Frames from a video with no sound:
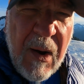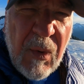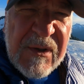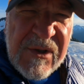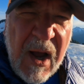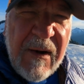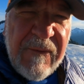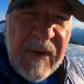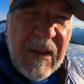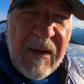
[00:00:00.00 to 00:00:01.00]
it was not
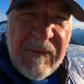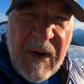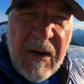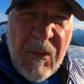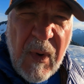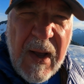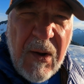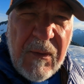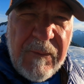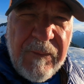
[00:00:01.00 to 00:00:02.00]
feeling very
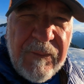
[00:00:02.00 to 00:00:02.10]
well.